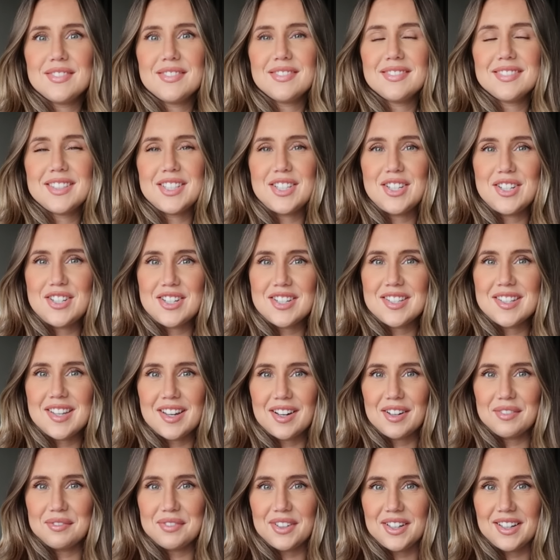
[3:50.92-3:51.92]
Did you just hear
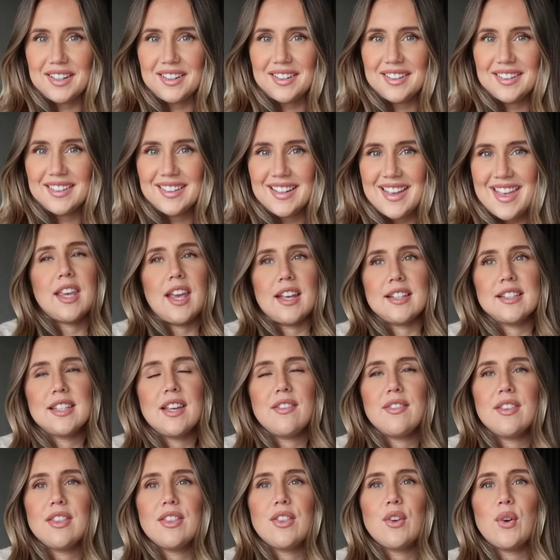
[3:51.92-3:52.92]
him fart? So yeah,
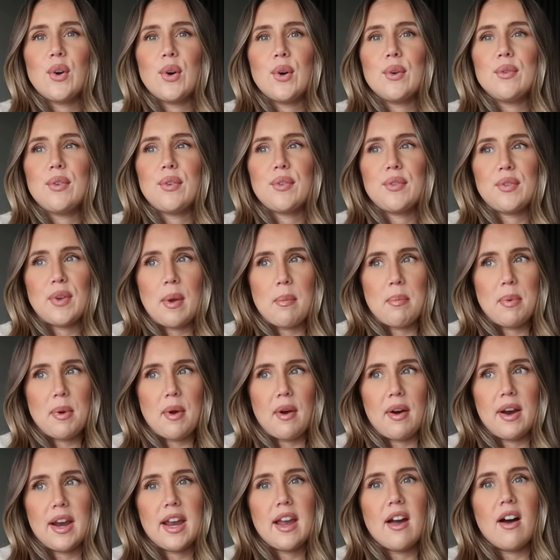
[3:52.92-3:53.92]
7th of
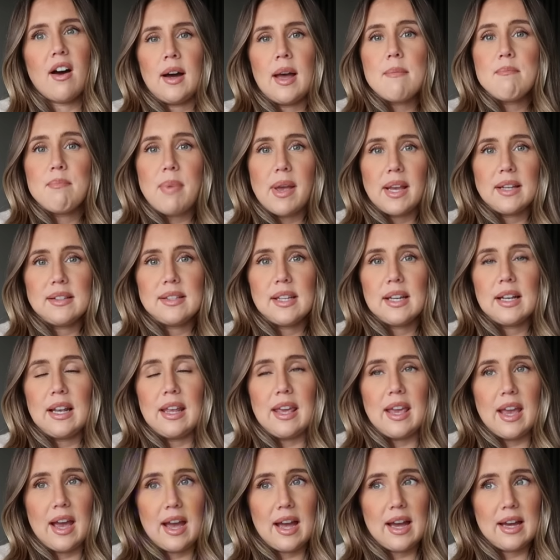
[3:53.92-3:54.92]
February, I
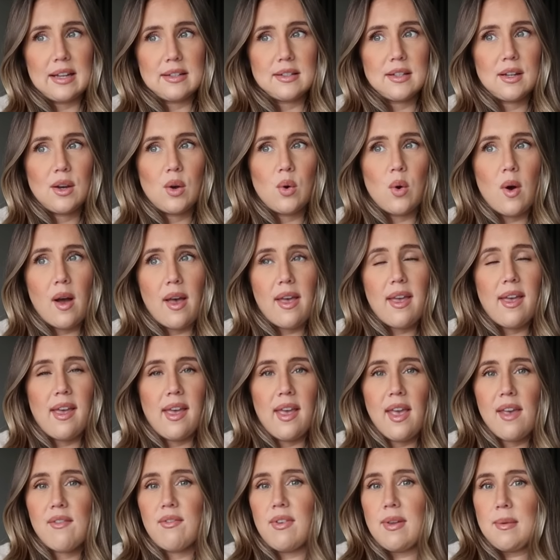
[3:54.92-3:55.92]
basically had quite a
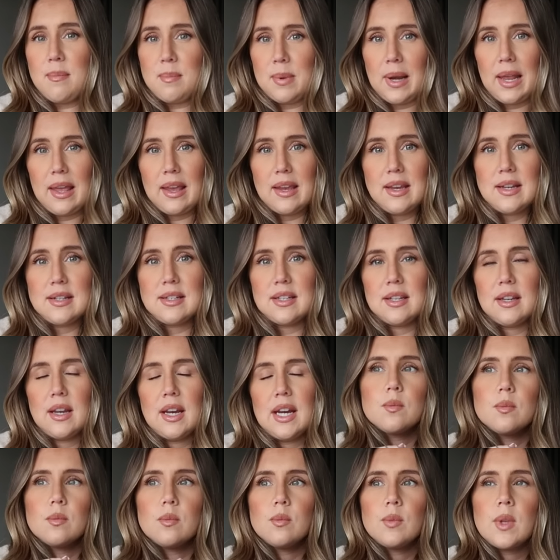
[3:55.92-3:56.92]
heavy bleed.
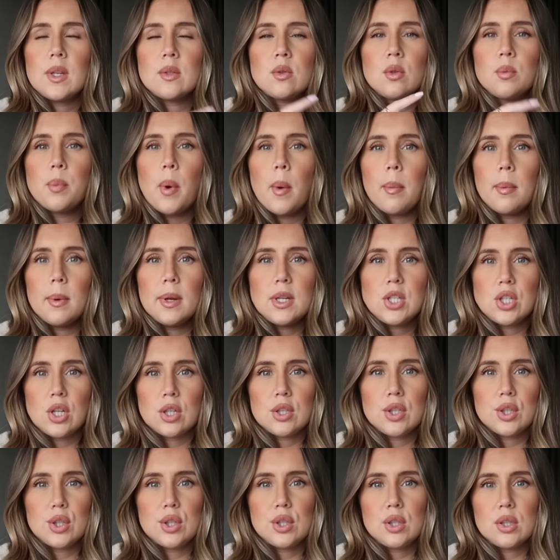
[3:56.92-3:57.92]
This was probably
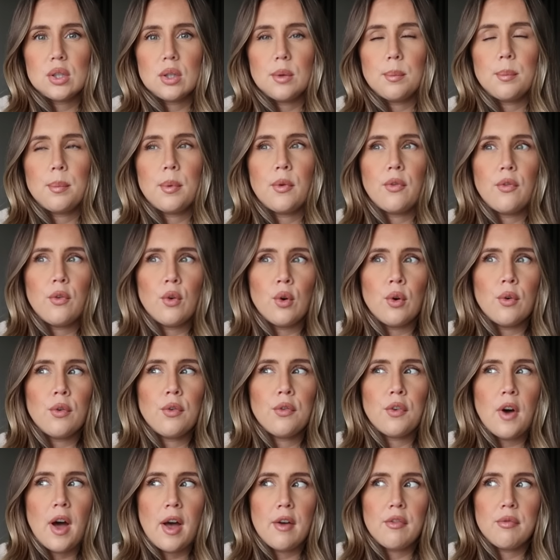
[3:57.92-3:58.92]
just before
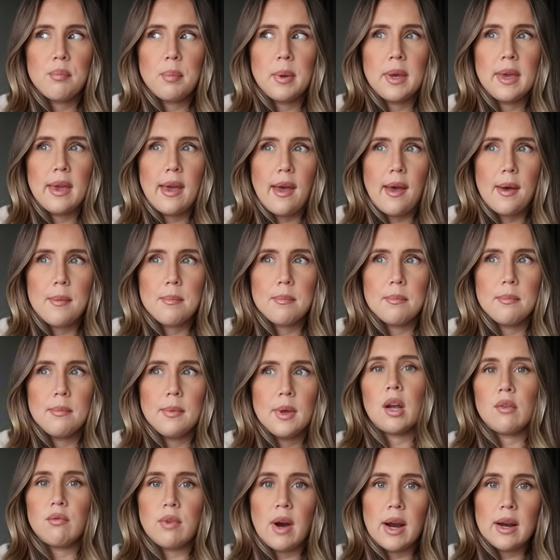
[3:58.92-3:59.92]
5 PM,
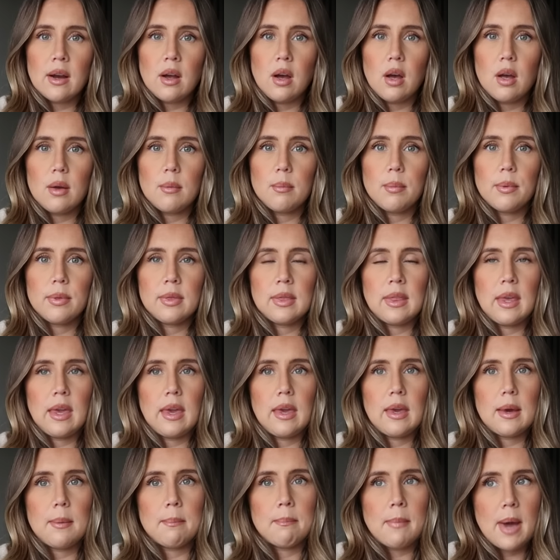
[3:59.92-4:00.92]
and I rang up
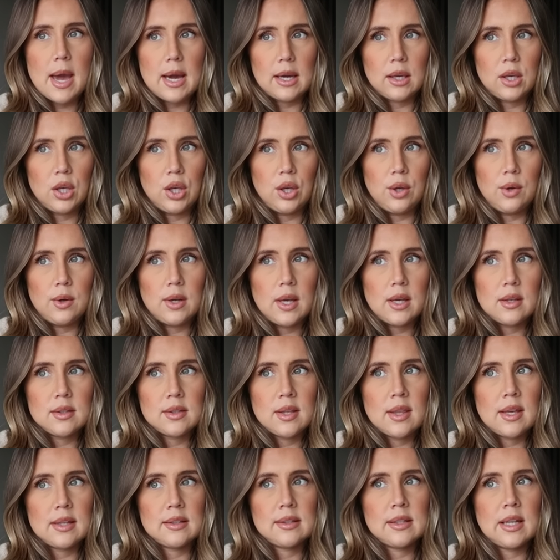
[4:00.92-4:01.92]
the MAC
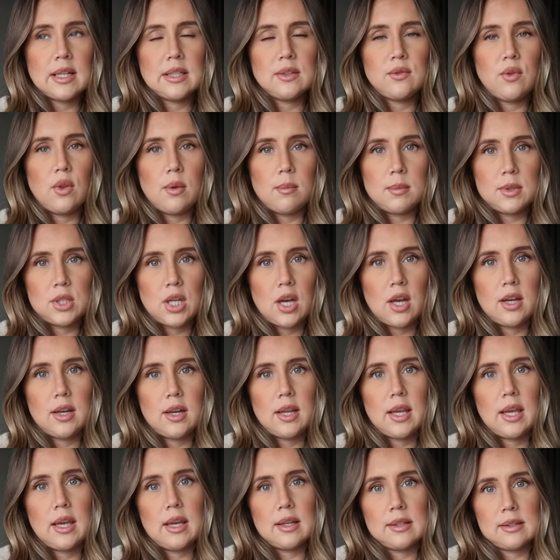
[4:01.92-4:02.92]
unit, so that stands for the
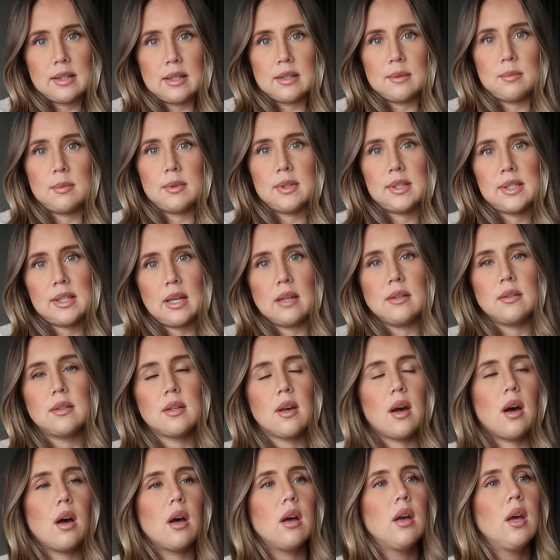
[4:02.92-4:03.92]
Maternity Assessment
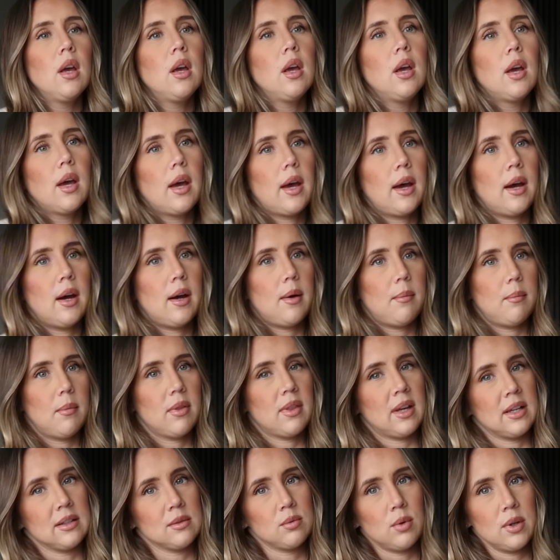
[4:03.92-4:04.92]
Centre.
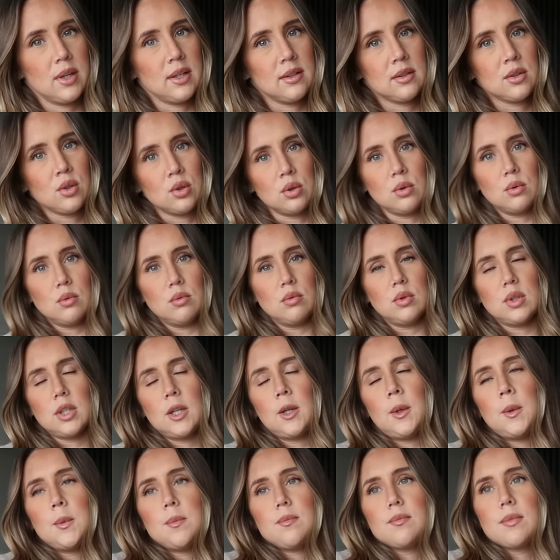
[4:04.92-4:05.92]
That's what it's called
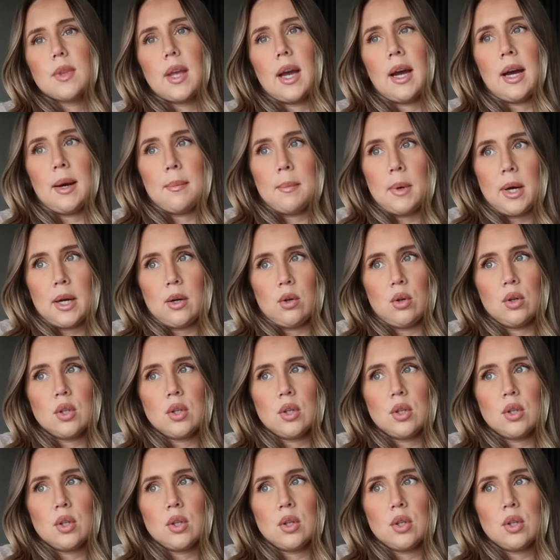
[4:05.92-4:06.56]
at my